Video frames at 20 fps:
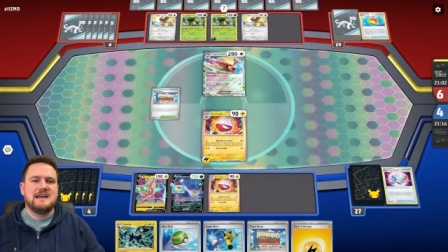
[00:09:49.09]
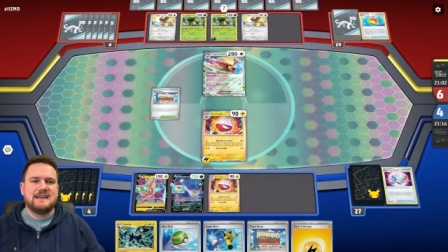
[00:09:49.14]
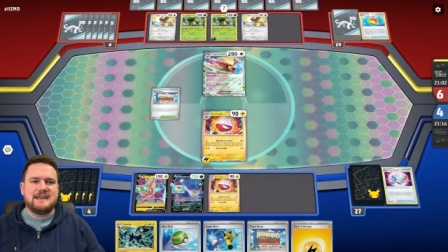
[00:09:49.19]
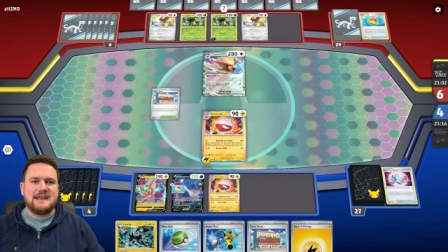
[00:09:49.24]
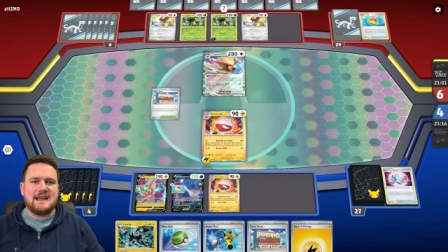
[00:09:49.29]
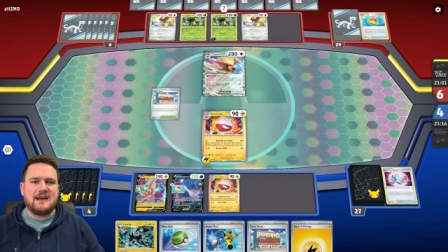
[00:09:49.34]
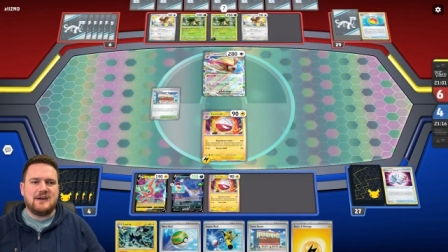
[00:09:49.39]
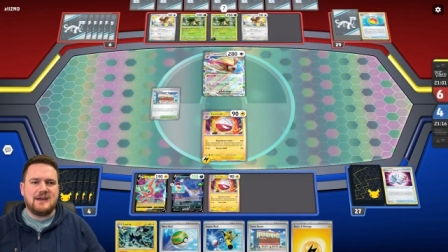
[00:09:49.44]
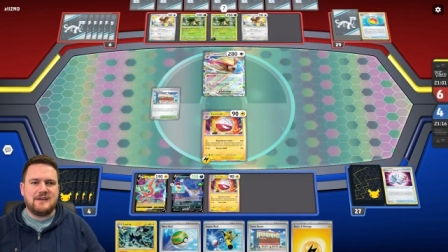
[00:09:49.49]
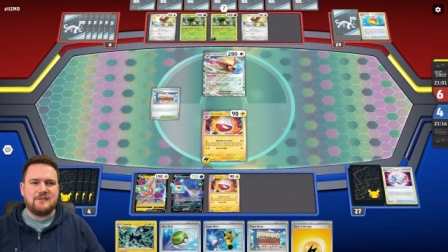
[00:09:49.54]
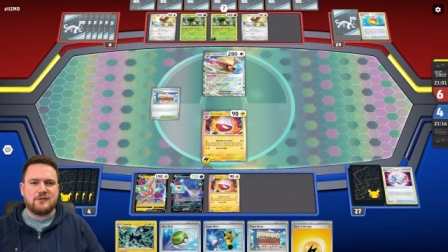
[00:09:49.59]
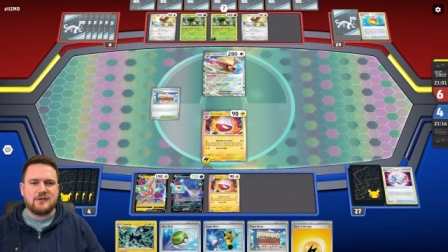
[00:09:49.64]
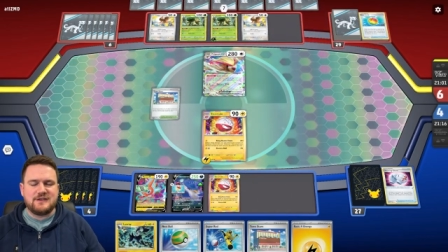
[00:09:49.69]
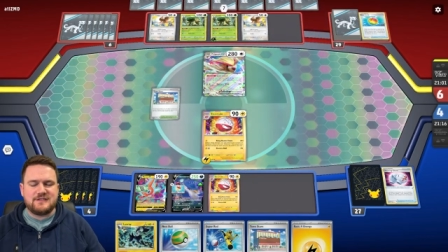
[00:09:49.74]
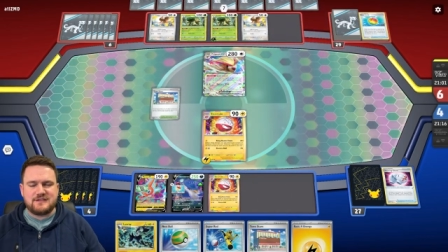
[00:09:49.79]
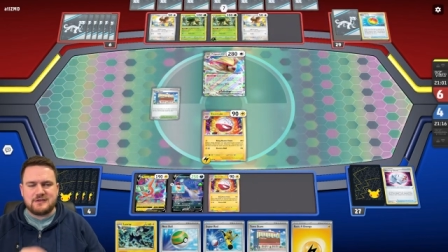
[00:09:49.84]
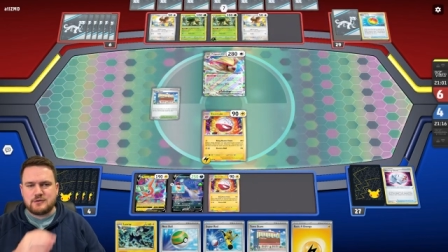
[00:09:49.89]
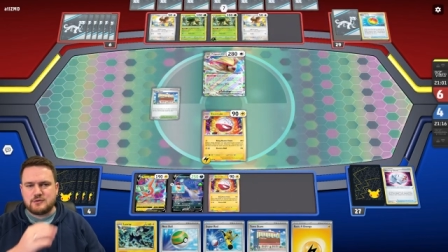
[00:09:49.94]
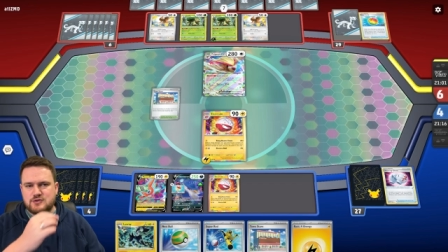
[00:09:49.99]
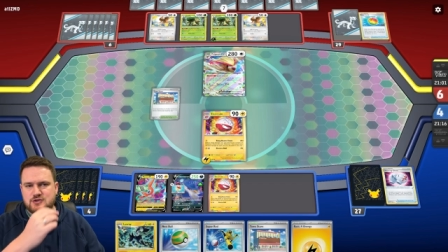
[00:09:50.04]
now every
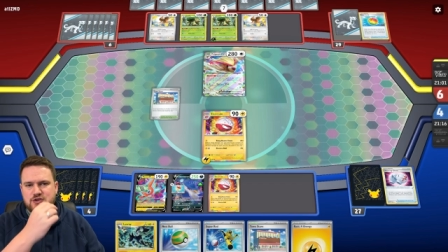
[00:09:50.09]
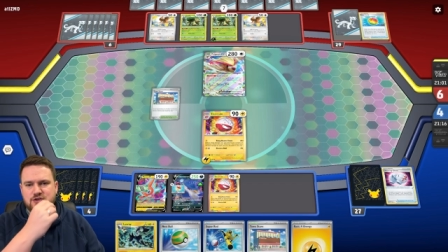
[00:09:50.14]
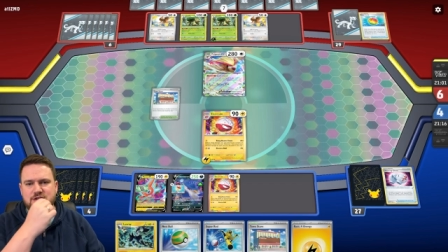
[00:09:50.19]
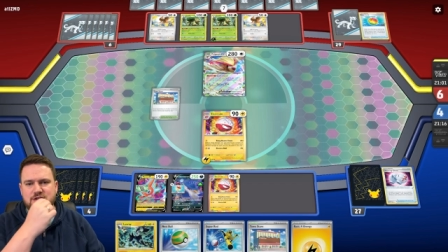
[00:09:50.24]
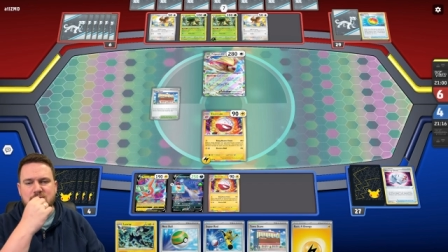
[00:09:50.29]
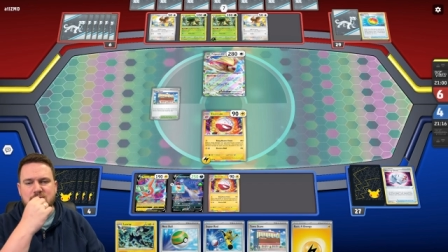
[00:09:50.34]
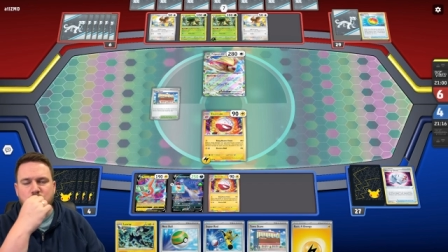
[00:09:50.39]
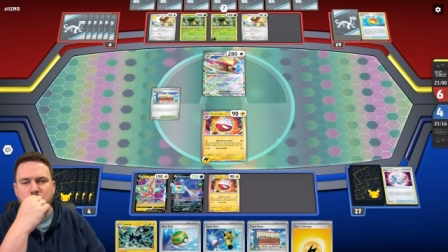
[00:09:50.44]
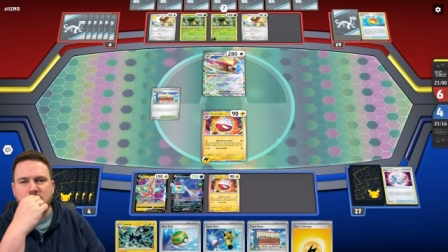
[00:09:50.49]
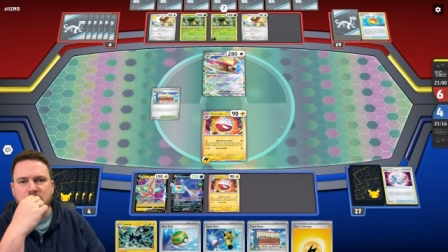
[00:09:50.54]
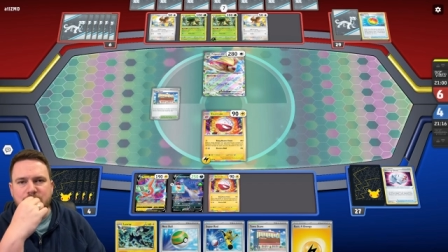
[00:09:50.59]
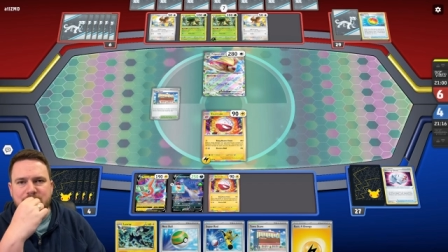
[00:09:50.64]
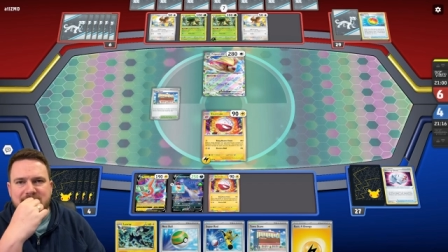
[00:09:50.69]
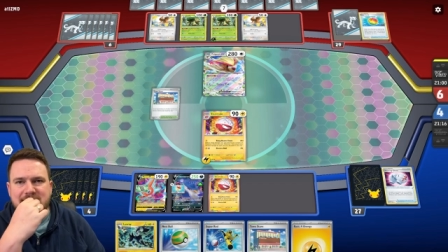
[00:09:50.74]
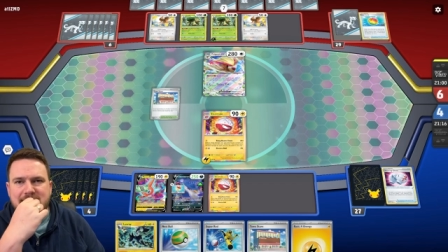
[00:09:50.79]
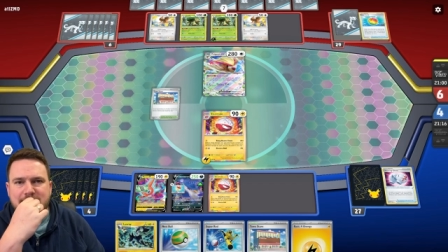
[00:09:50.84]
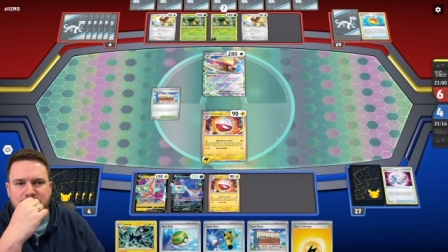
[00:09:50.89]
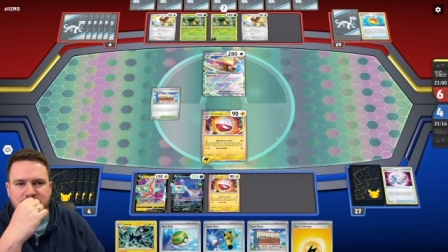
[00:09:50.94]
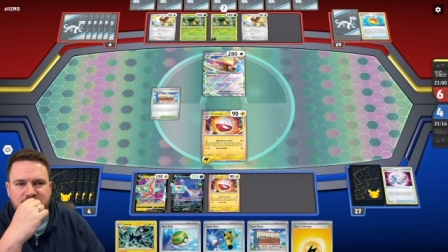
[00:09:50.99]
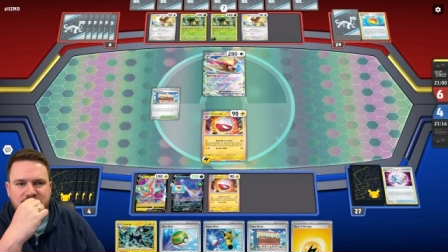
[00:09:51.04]
single turn they will be
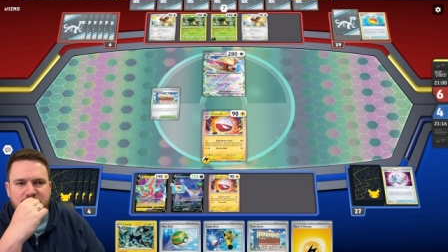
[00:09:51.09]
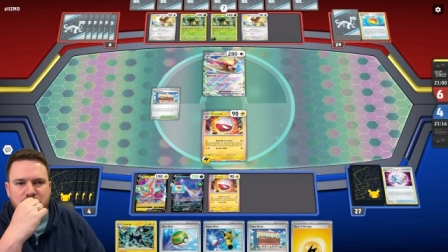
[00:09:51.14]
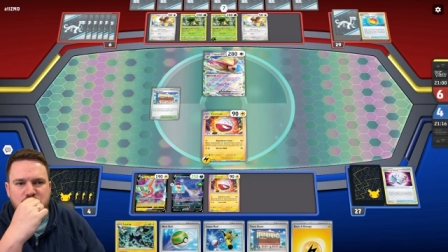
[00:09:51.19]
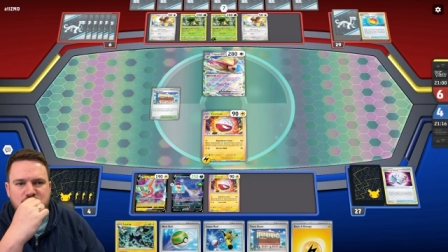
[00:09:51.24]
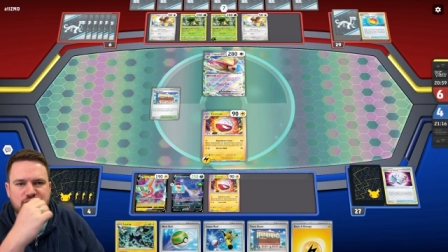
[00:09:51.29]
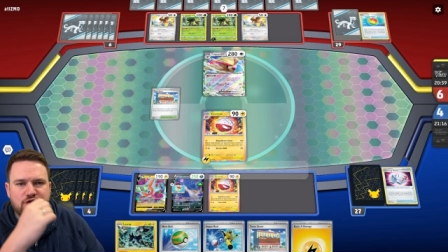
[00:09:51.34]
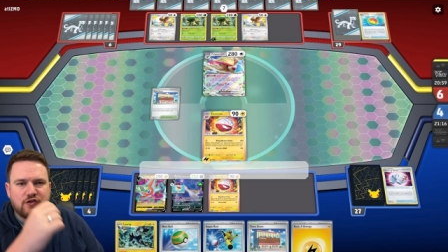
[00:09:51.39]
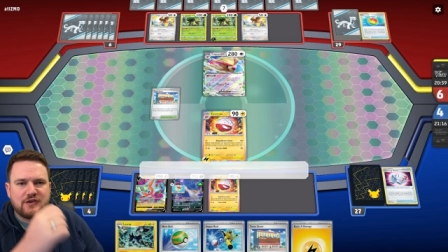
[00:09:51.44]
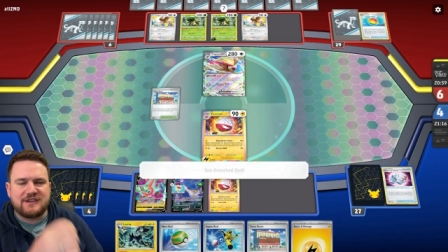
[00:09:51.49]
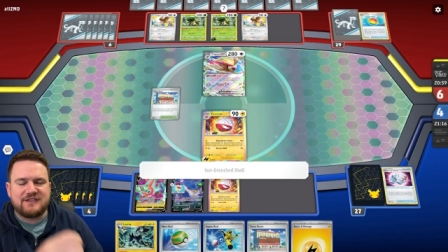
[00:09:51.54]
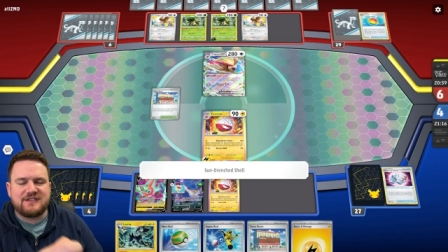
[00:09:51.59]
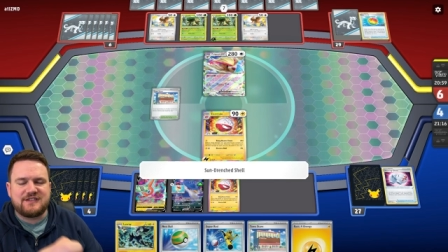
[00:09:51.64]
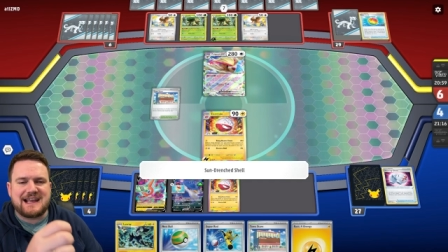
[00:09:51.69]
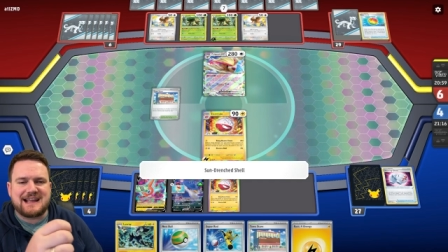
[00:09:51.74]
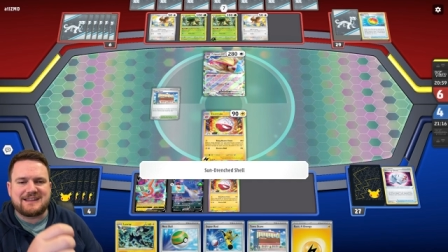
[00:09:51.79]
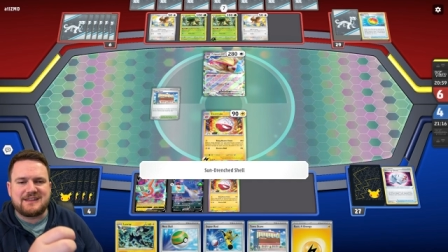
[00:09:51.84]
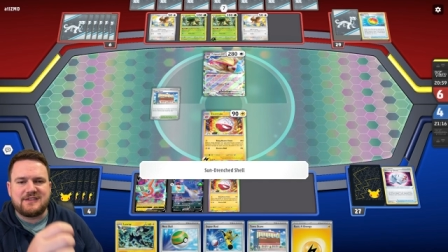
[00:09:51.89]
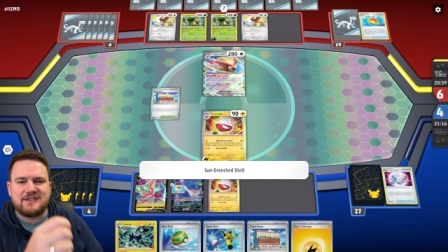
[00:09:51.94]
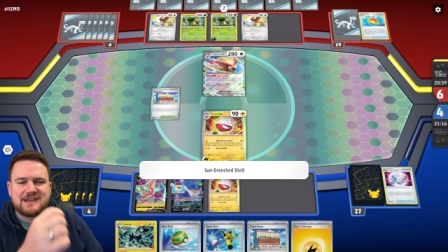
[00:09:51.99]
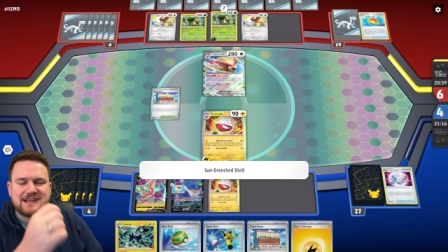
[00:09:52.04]
able to search for
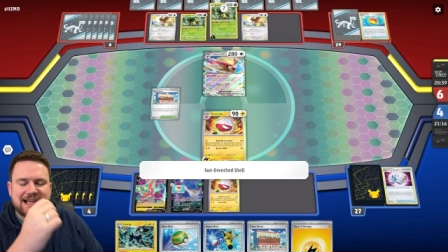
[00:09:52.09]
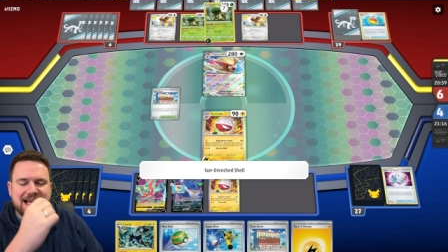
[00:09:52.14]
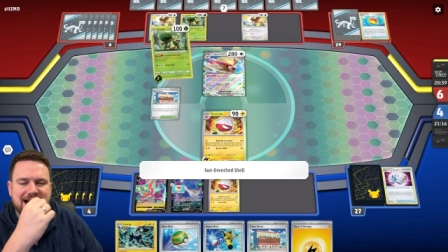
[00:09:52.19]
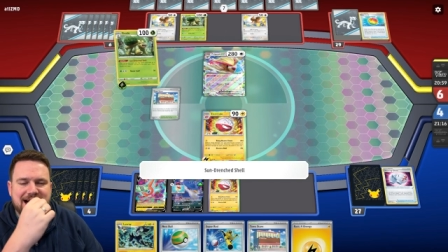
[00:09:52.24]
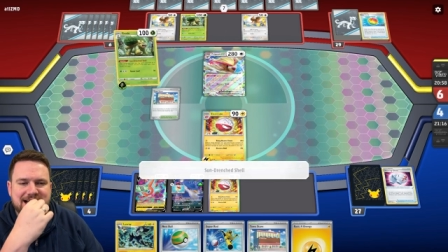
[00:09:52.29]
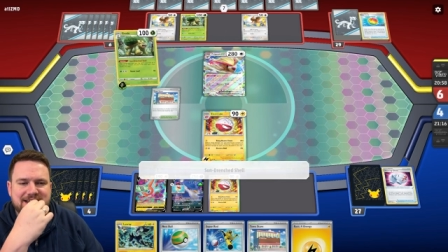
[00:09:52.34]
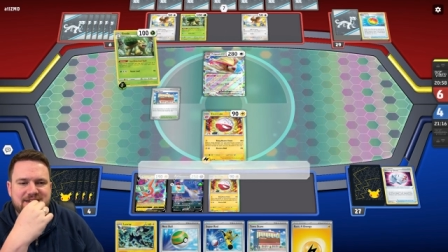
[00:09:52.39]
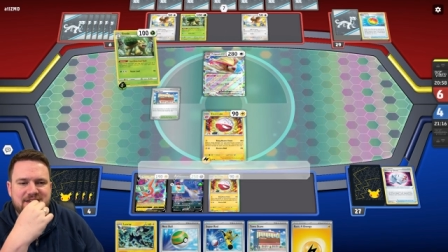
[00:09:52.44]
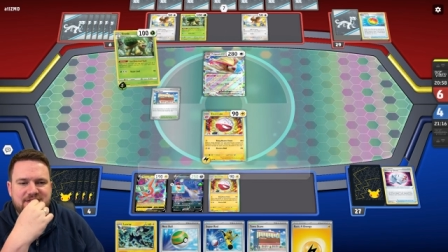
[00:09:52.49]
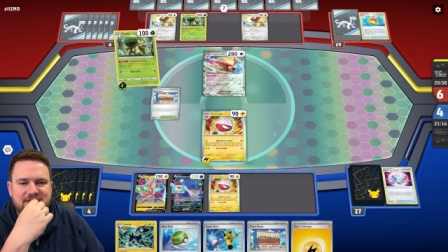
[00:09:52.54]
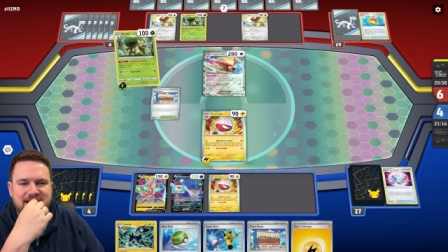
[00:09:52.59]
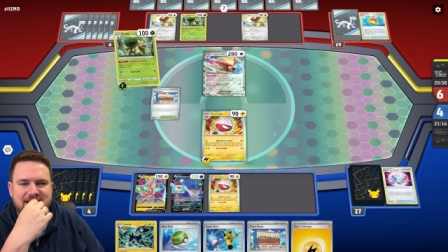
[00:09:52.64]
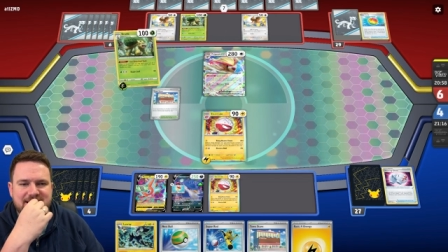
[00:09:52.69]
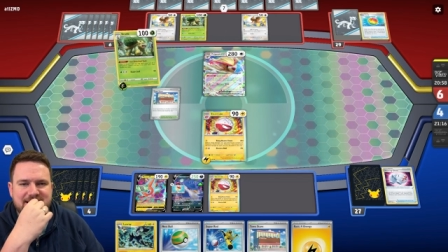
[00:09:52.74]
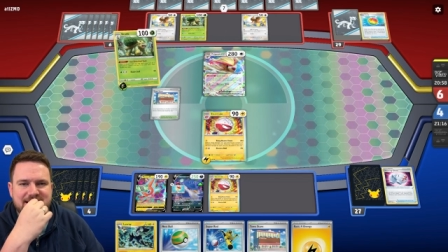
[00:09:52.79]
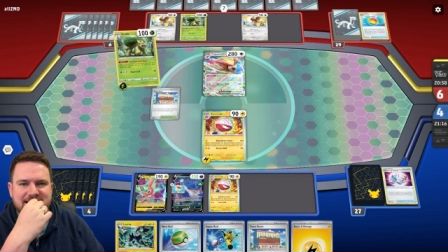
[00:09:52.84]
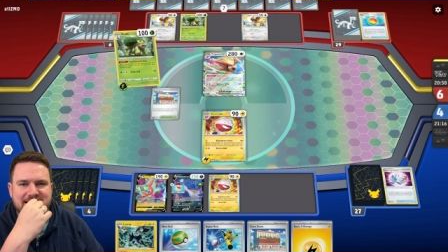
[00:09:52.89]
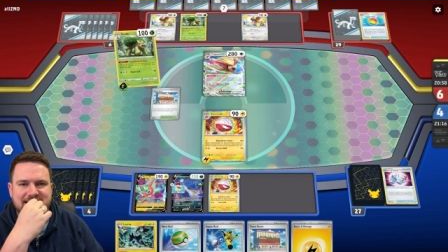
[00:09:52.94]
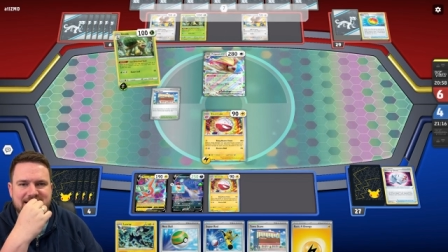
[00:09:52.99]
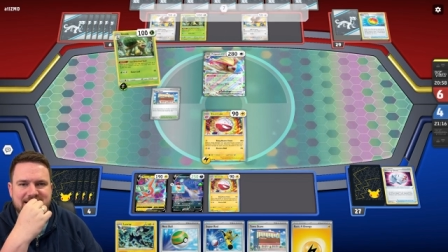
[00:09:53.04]
exactly the card that they
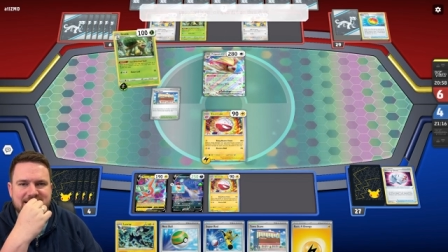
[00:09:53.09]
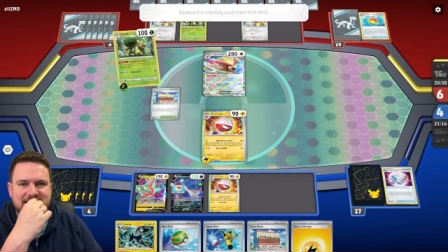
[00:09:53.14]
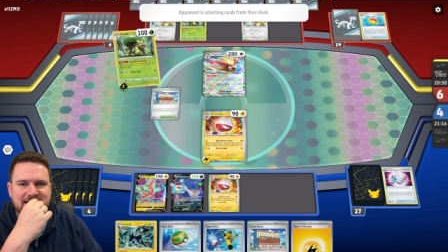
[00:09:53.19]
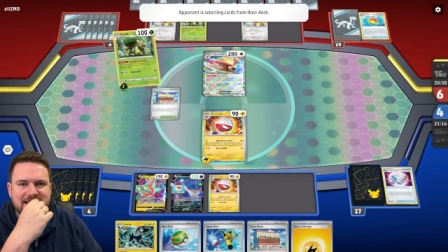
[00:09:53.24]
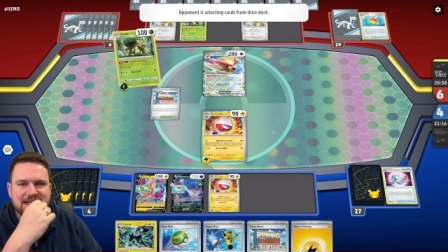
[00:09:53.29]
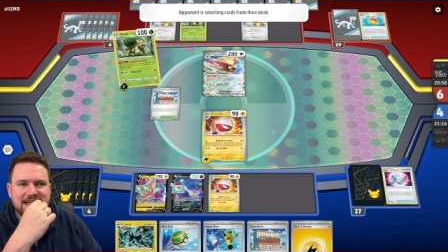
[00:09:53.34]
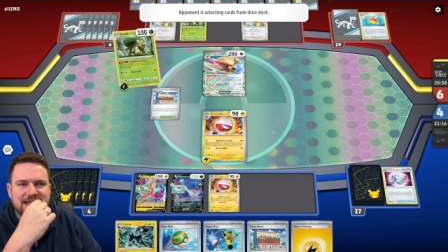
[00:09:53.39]
need.